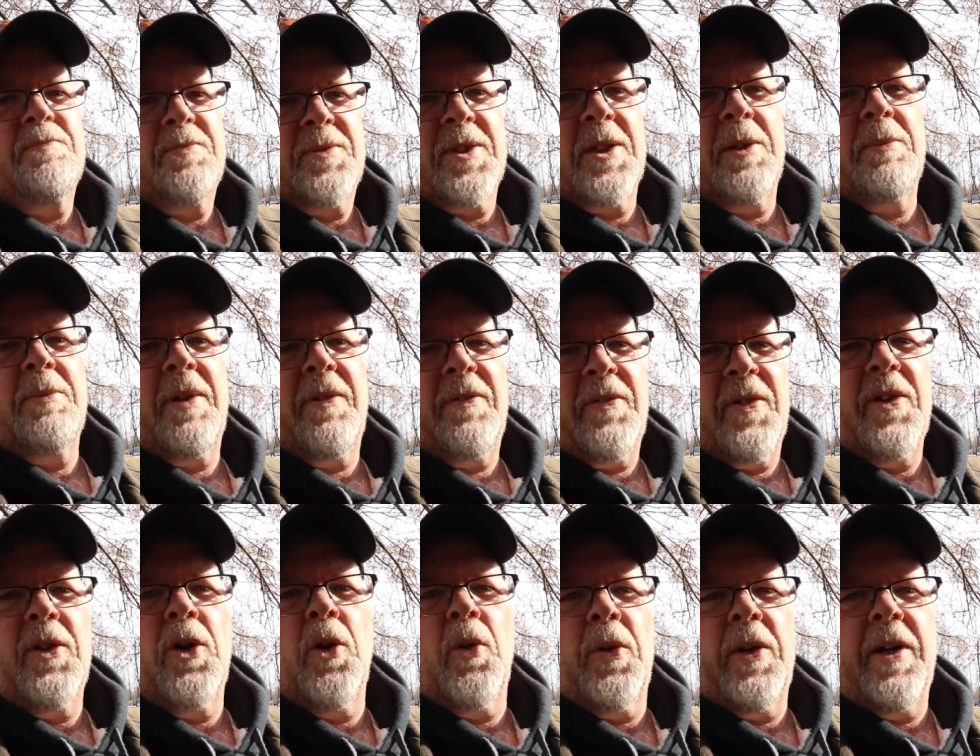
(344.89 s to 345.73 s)
Somebody, if
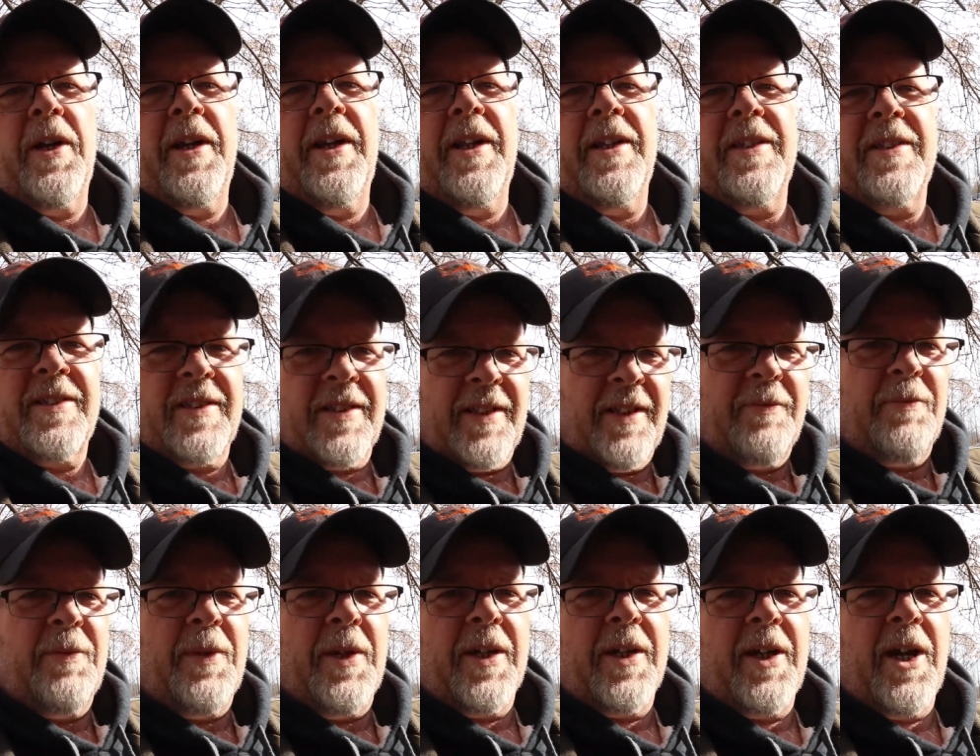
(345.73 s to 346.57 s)
you know what it is,
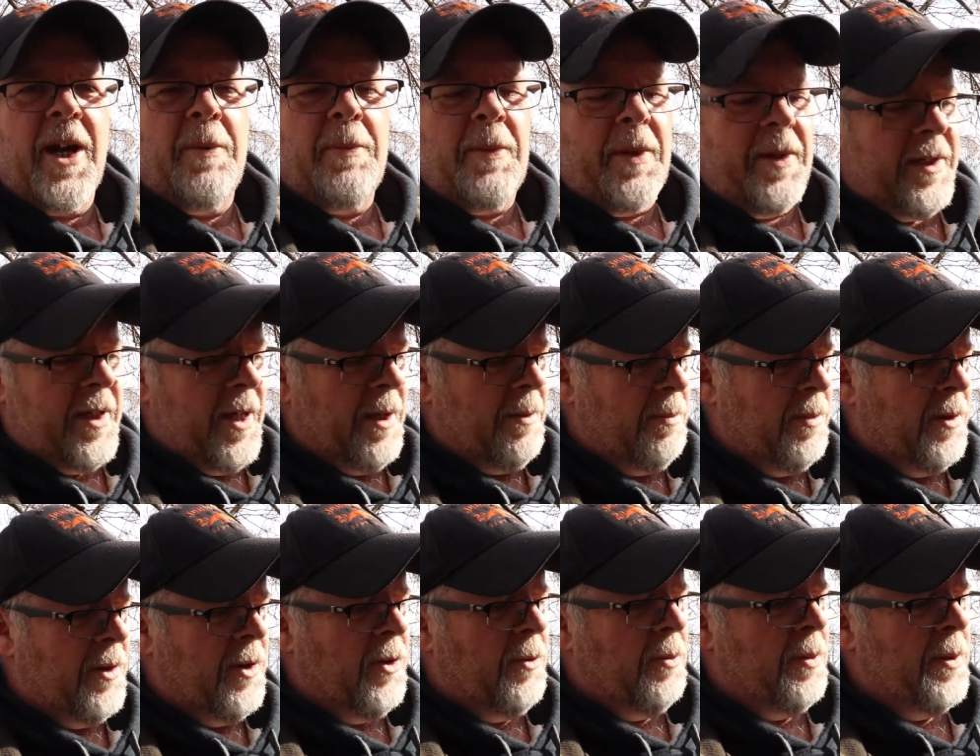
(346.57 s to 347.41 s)
leave me a comment
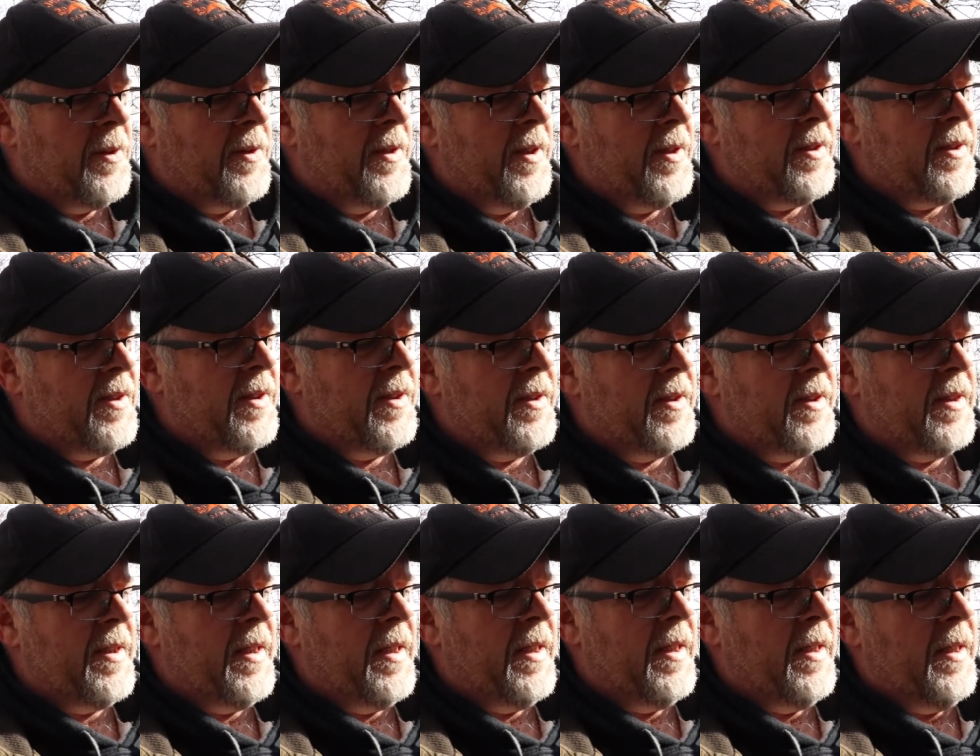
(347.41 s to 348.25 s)
down below. But this
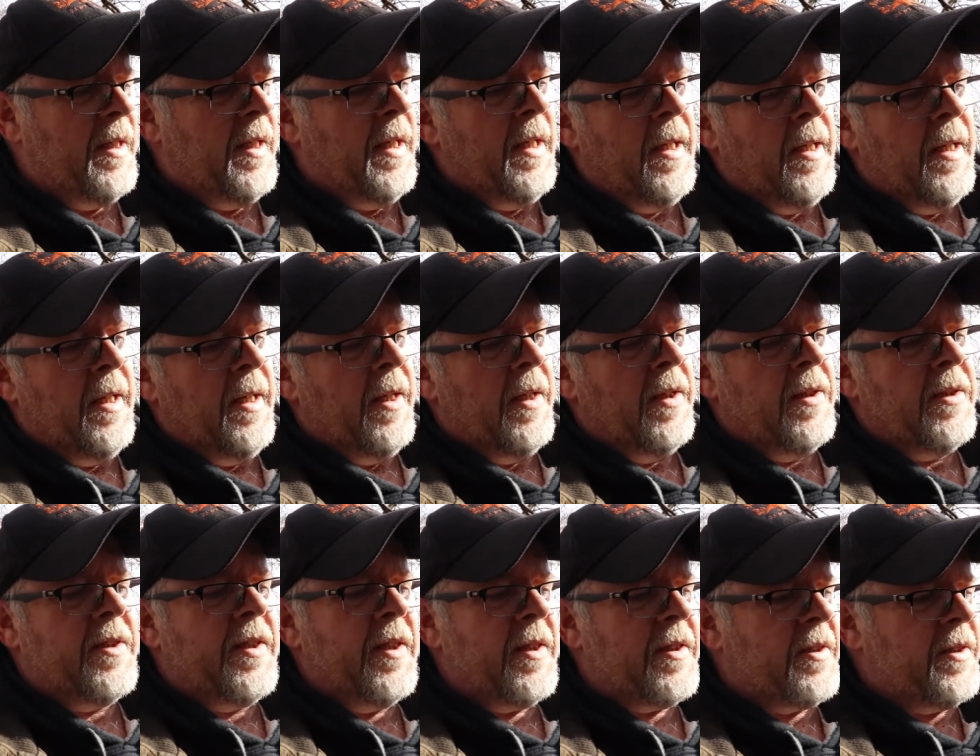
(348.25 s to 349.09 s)
is the
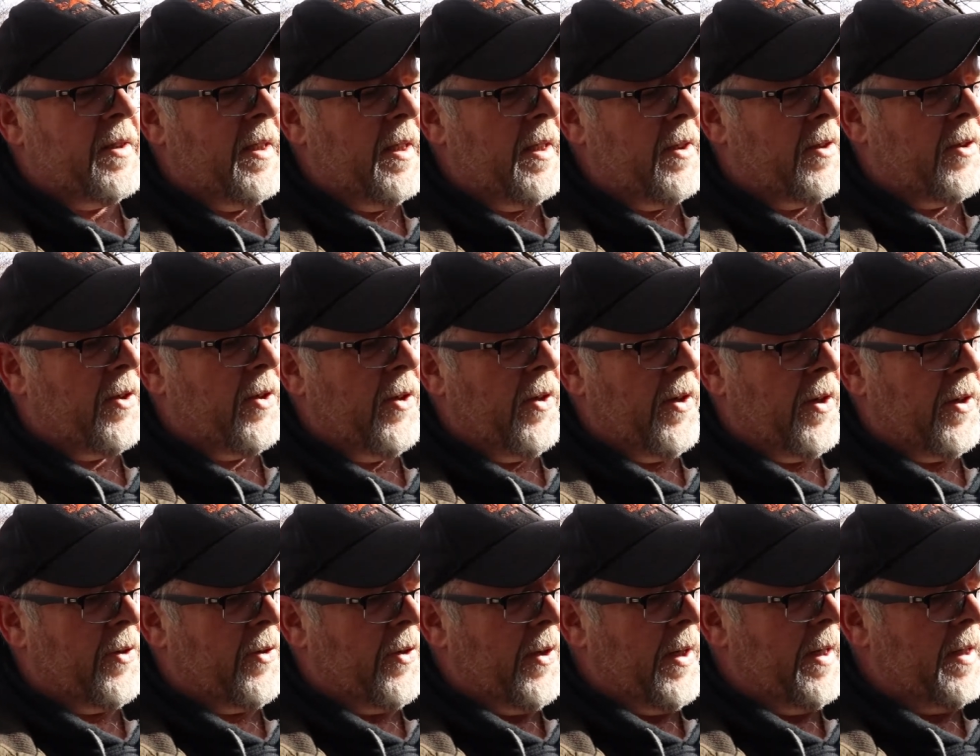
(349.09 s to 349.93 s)
16
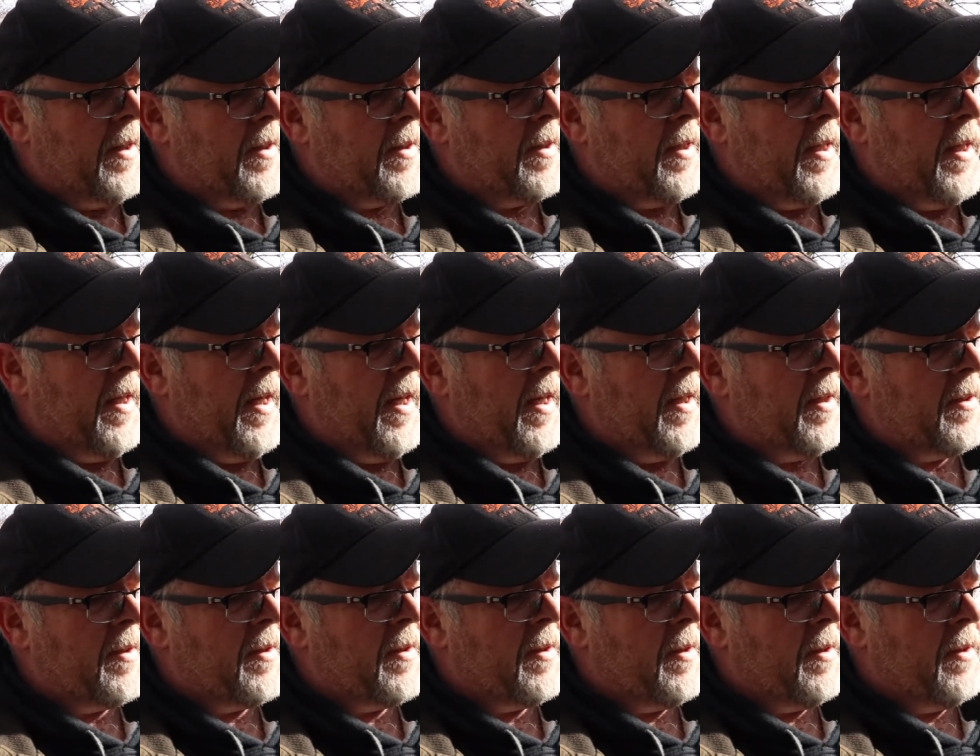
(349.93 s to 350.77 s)
current greatest
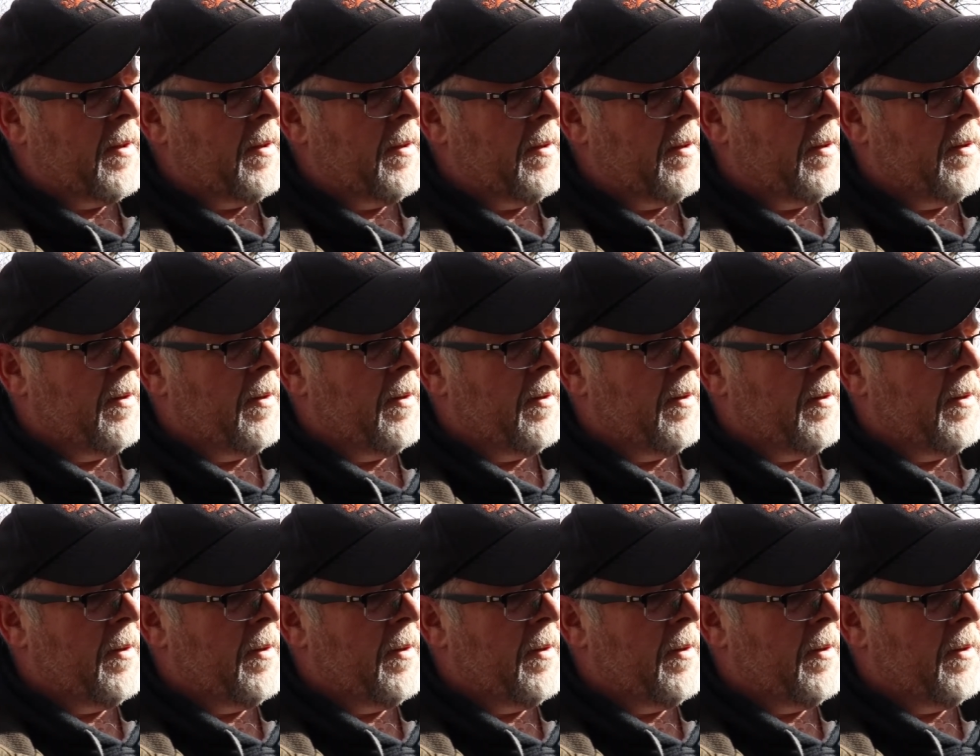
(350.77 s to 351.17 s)
hits.